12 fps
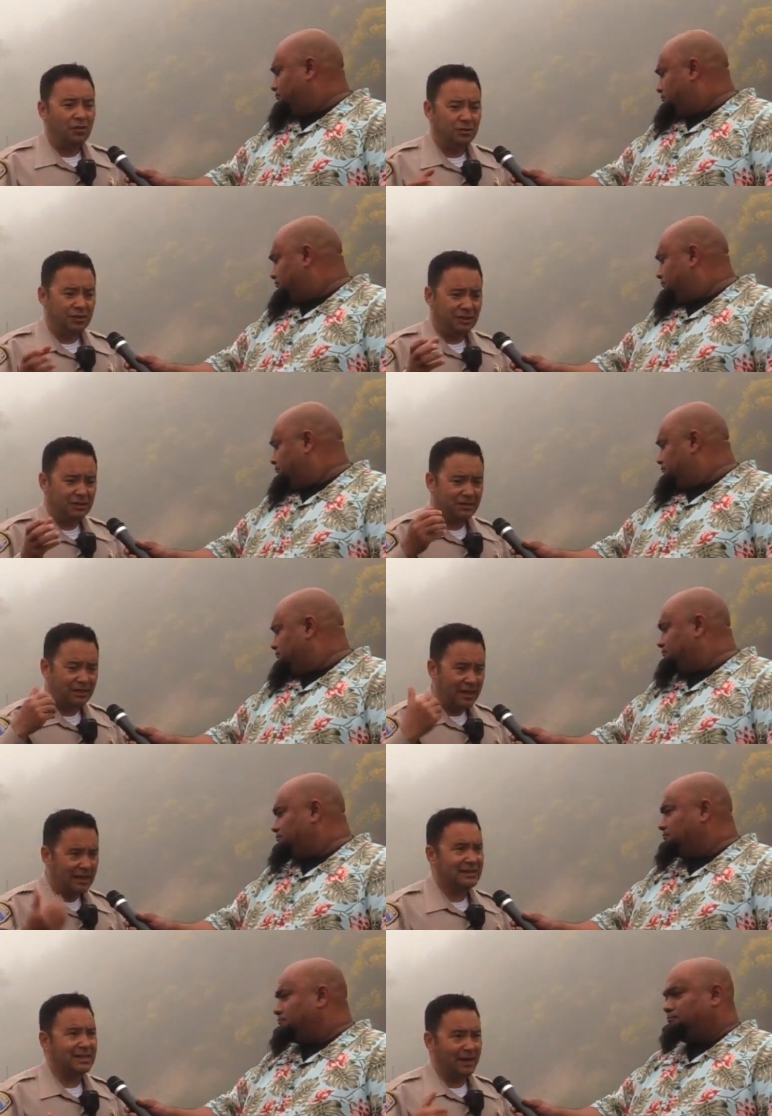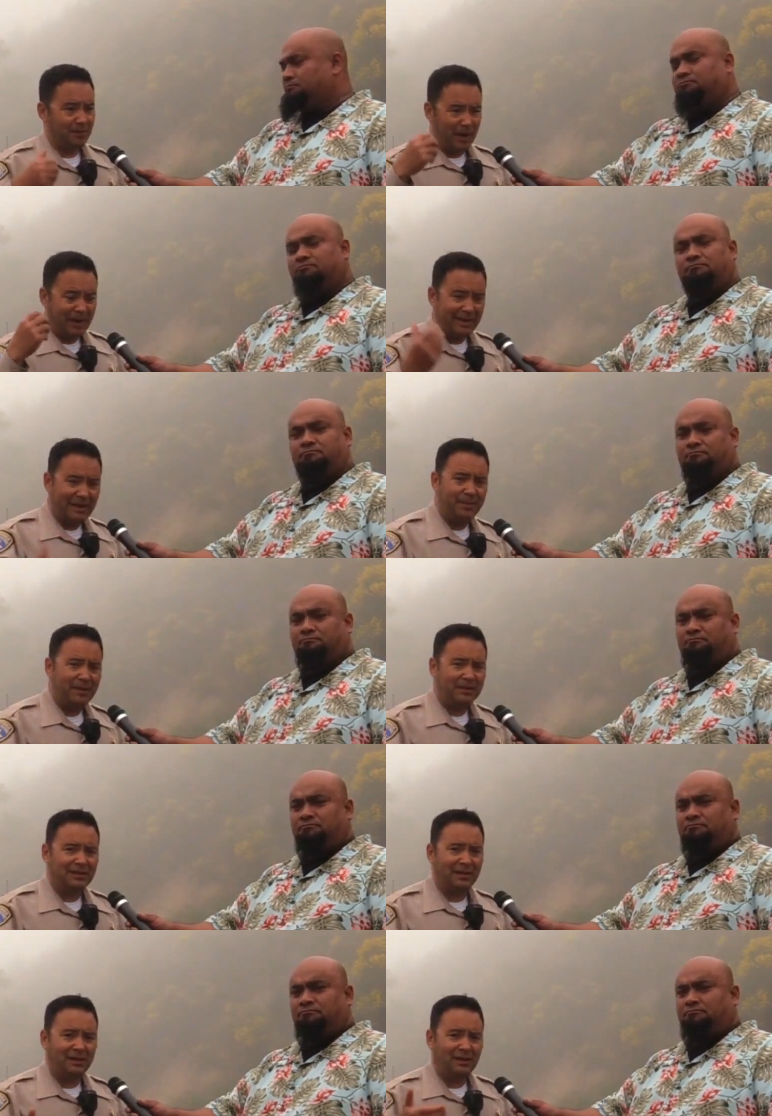Speaker 1: who just thinks that by keeping
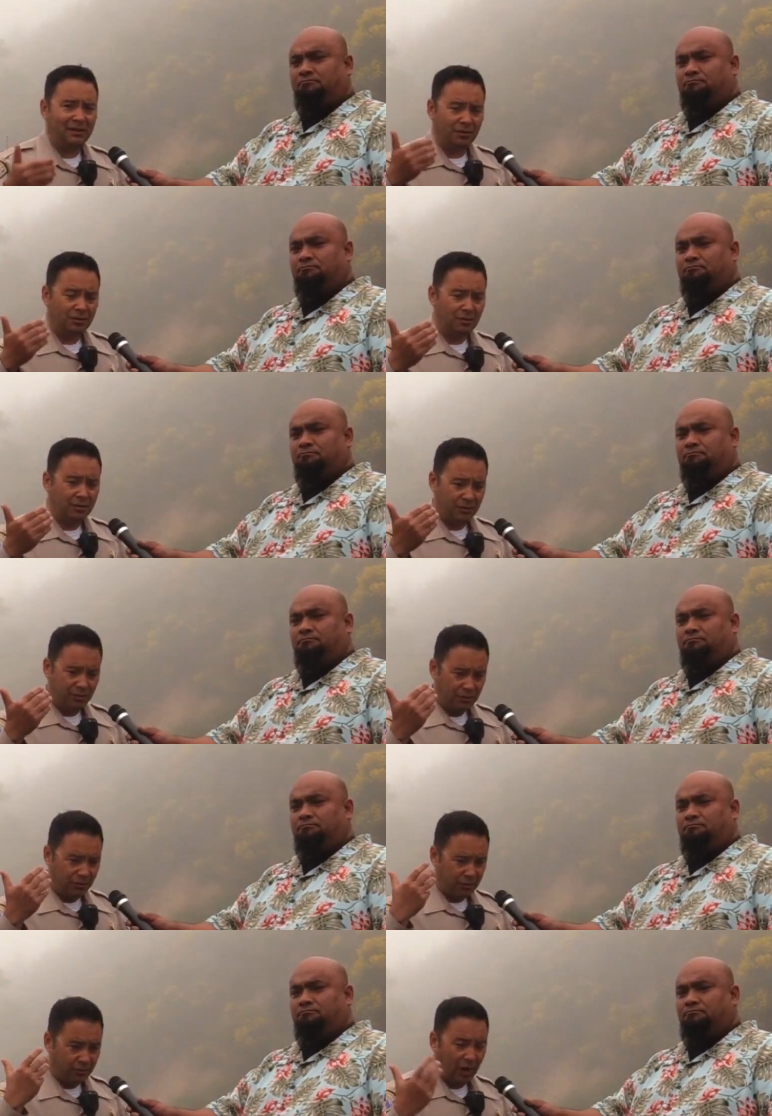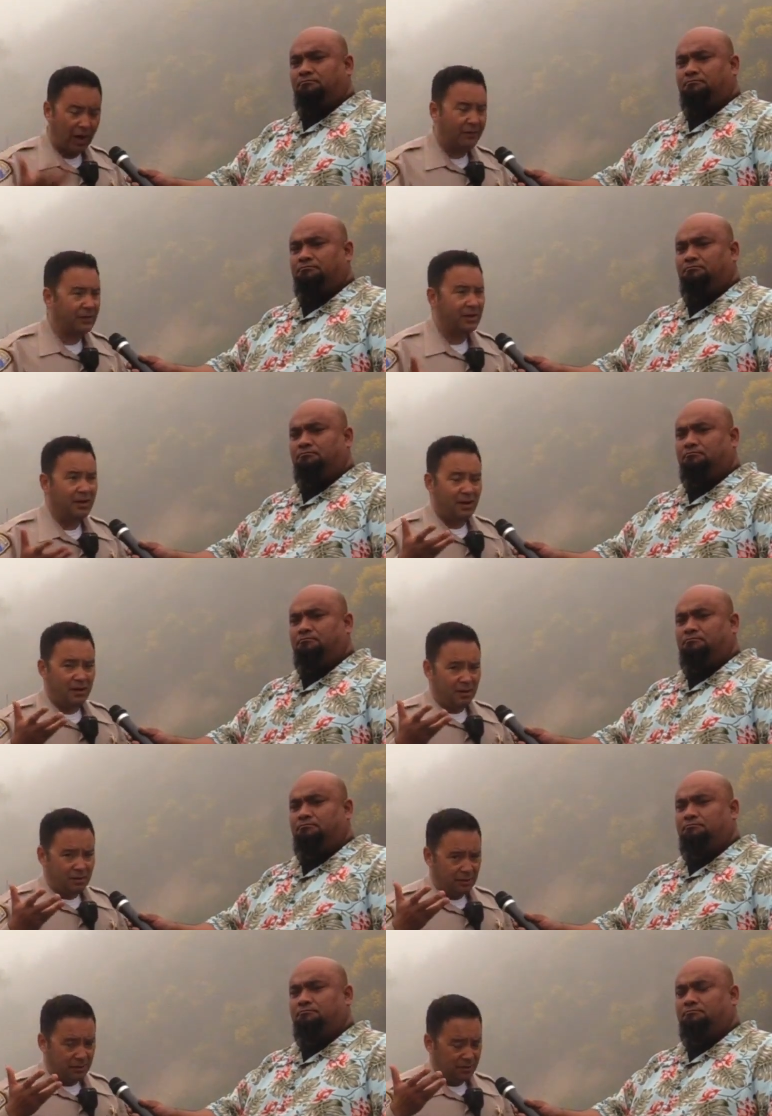it there, you're you're you're covered,
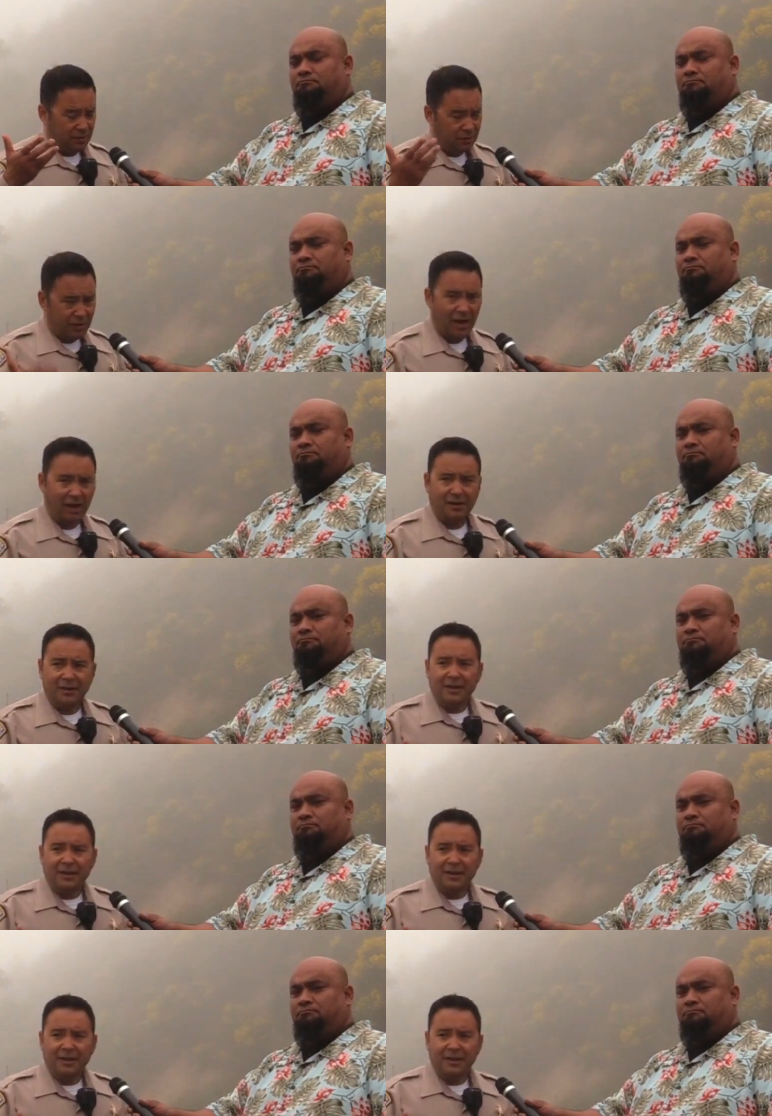you're not.